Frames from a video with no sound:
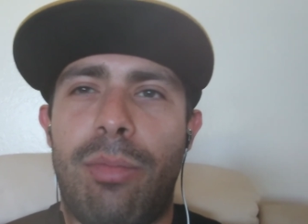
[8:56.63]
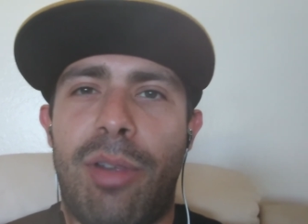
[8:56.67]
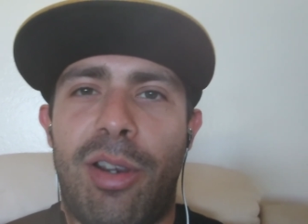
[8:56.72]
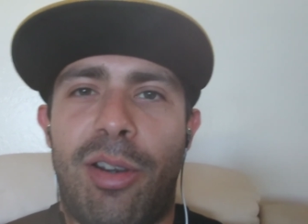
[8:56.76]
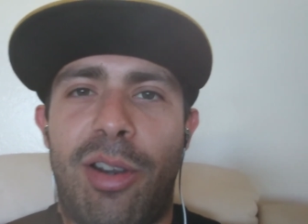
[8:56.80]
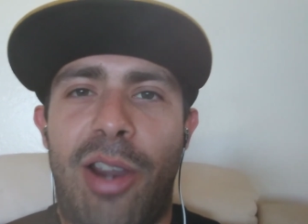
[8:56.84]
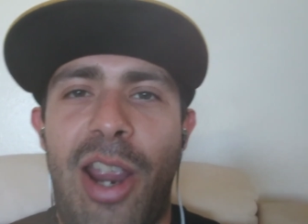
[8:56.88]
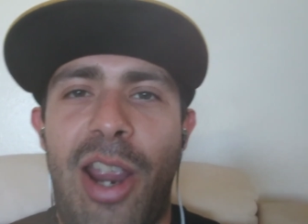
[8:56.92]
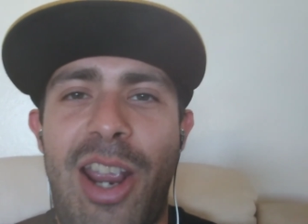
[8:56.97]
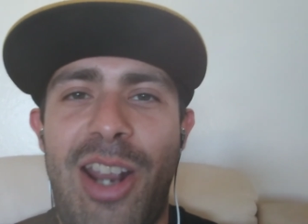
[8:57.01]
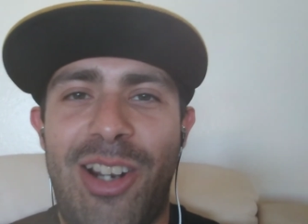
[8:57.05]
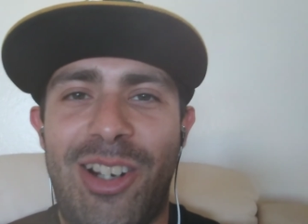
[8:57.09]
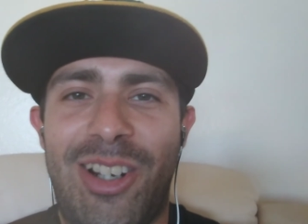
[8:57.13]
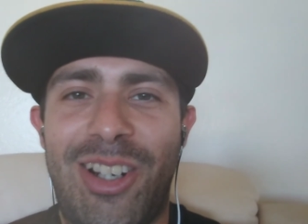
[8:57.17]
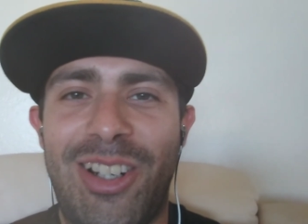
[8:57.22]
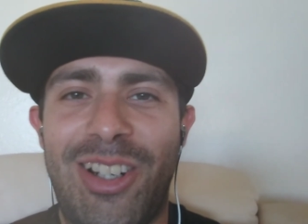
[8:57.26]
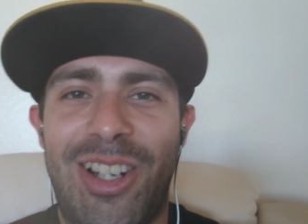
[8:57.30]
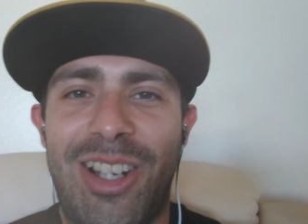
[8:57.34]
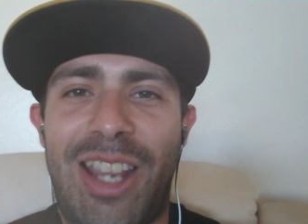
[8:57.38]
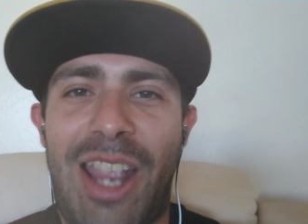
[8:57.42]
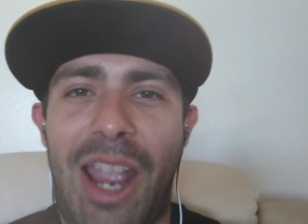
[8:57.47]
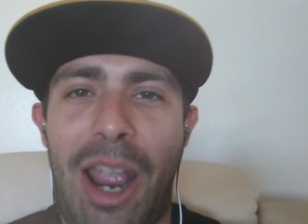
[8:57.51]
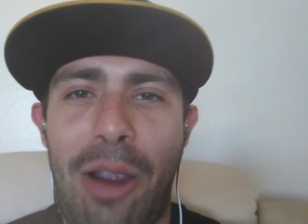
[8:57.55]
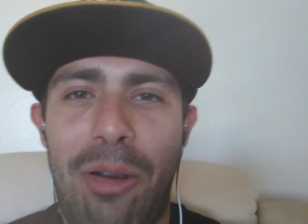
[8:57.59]
great aunt a
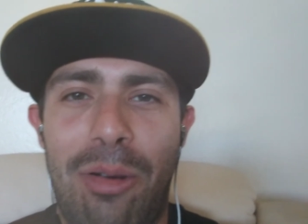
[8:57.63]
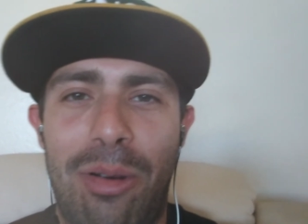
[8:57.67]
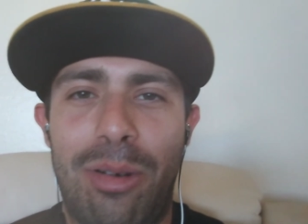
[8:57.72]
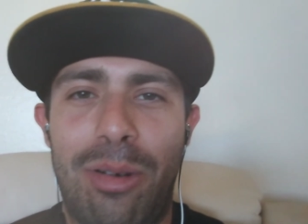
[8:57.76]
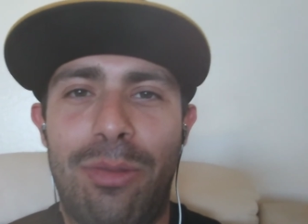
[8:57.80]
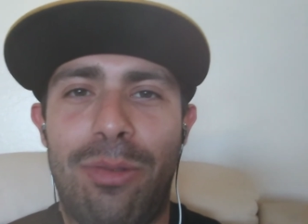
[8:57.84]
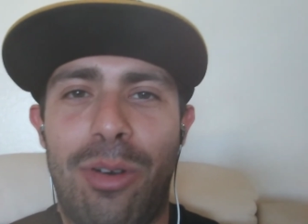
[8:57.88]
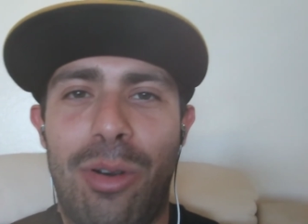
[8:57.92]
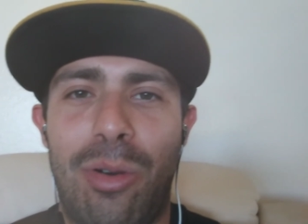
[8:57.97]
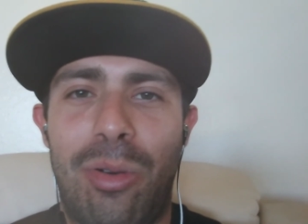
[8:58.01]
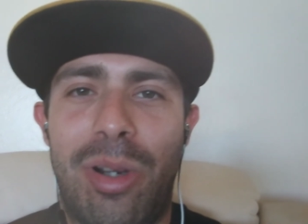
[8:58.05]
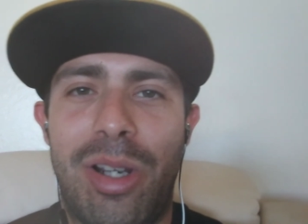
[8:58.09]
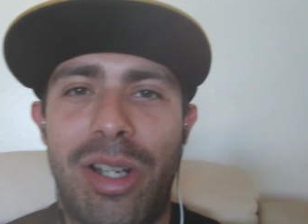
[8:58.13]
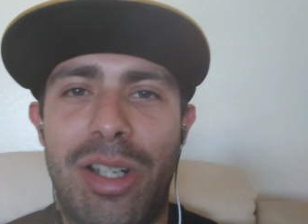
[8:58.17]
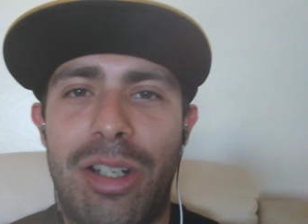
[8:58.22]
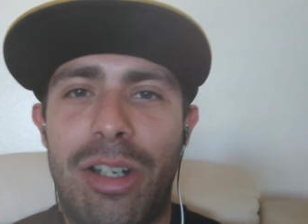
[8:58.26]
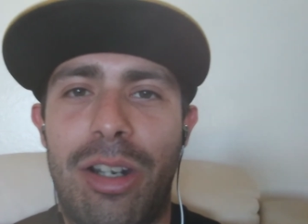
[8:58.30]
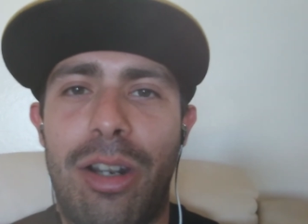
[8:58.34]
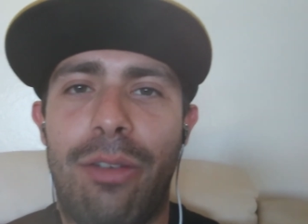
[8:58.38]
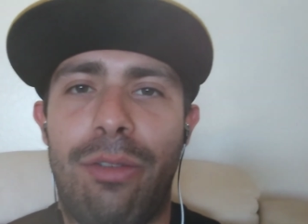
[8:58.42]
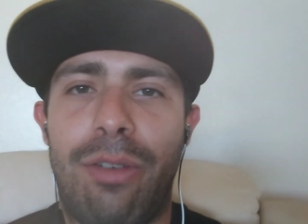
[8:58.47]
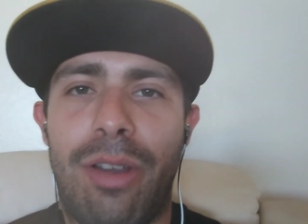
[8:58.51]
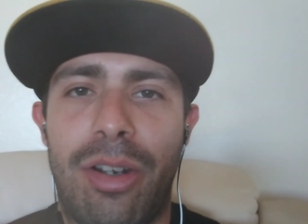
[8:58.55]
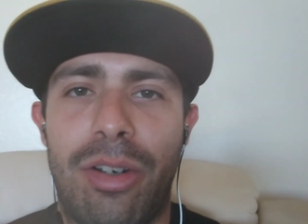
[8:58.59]
coward for wanting to
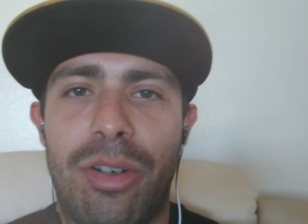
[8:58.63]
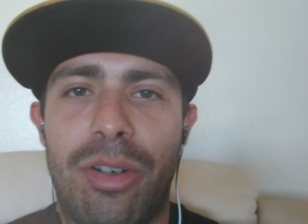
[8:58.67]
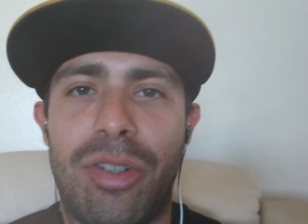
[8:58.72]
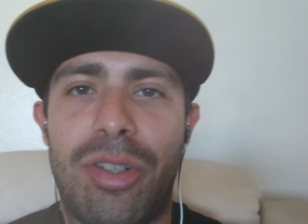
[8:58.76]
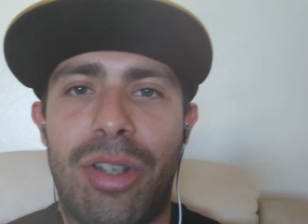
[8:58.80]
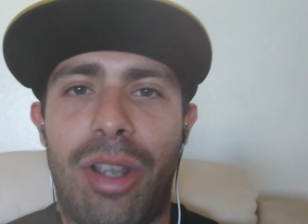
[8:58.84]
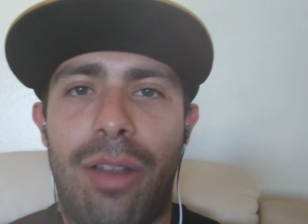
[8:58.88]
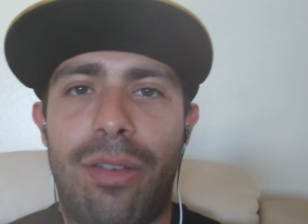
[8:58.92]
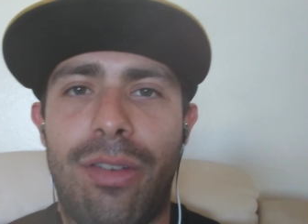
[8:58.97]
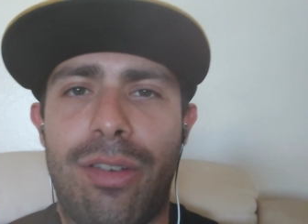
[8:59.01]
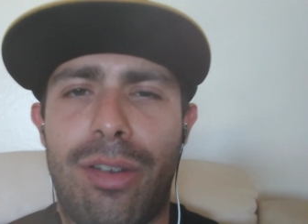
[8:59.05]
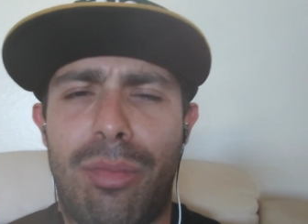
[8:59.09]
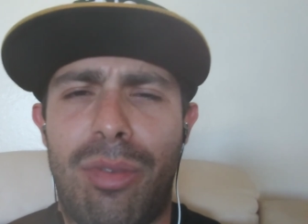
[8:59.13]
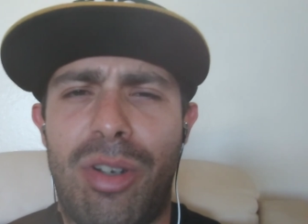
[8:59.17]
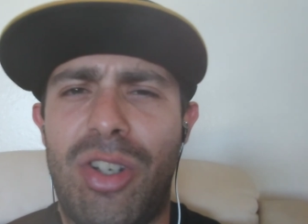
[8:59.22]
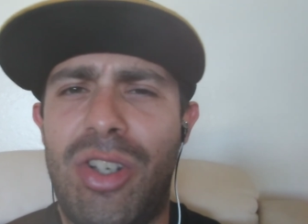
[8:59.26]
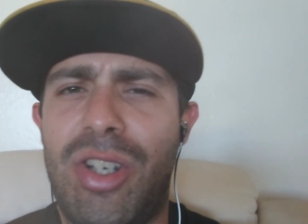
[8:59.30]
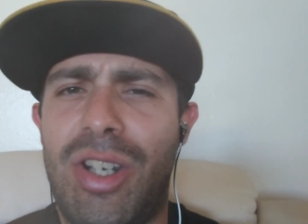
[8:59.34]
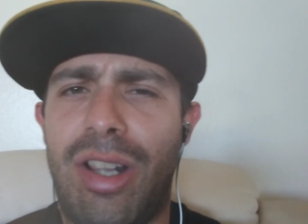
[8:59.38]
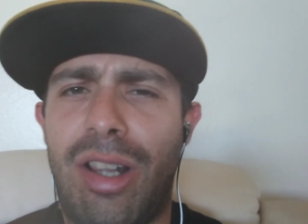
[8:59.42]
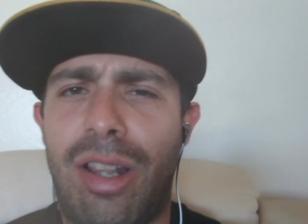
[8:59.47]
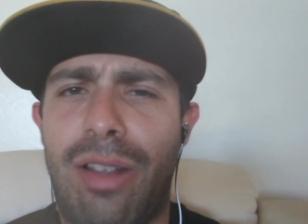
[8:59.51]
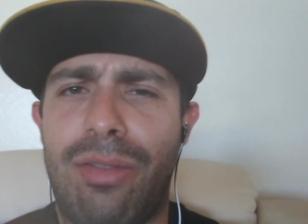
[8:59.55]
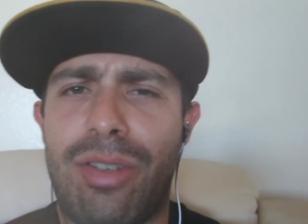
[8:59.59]
defend herself? I mean,
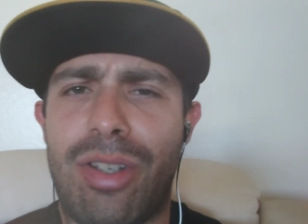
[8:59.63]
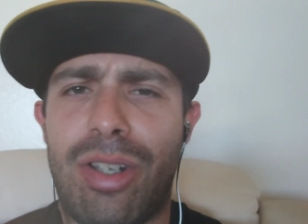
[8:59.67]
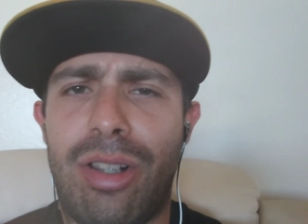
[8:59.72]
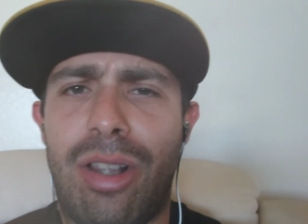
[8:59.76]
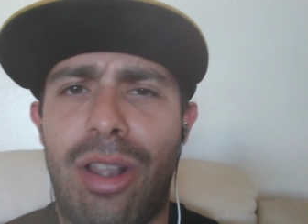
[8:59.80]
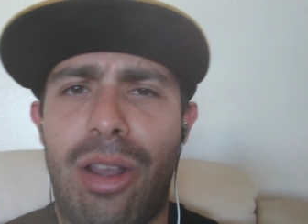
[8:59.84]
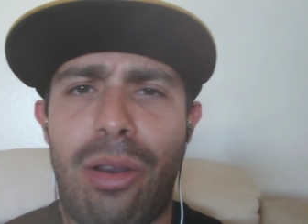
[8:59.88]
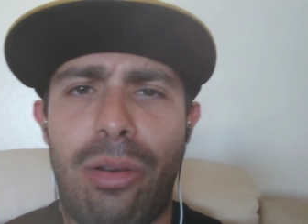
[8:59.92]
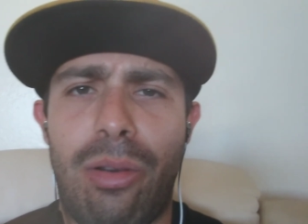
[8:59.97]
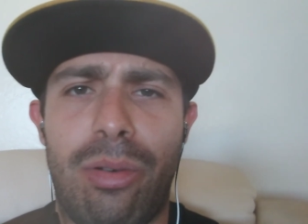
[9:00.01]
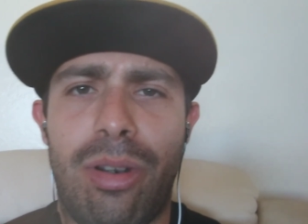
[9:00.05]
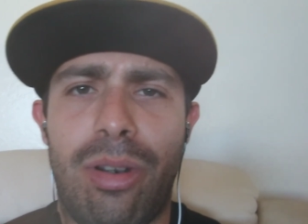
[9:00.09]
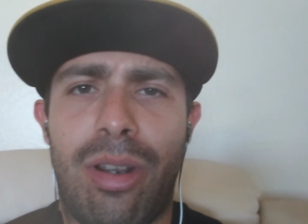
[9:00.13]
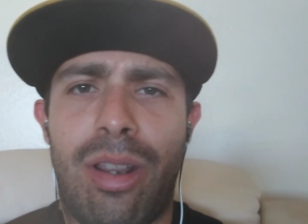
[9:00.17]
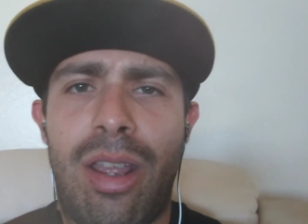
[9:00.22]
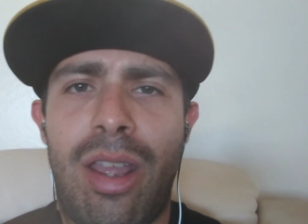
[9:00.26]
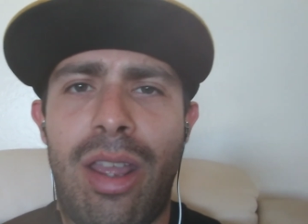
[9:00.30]
she lives alone.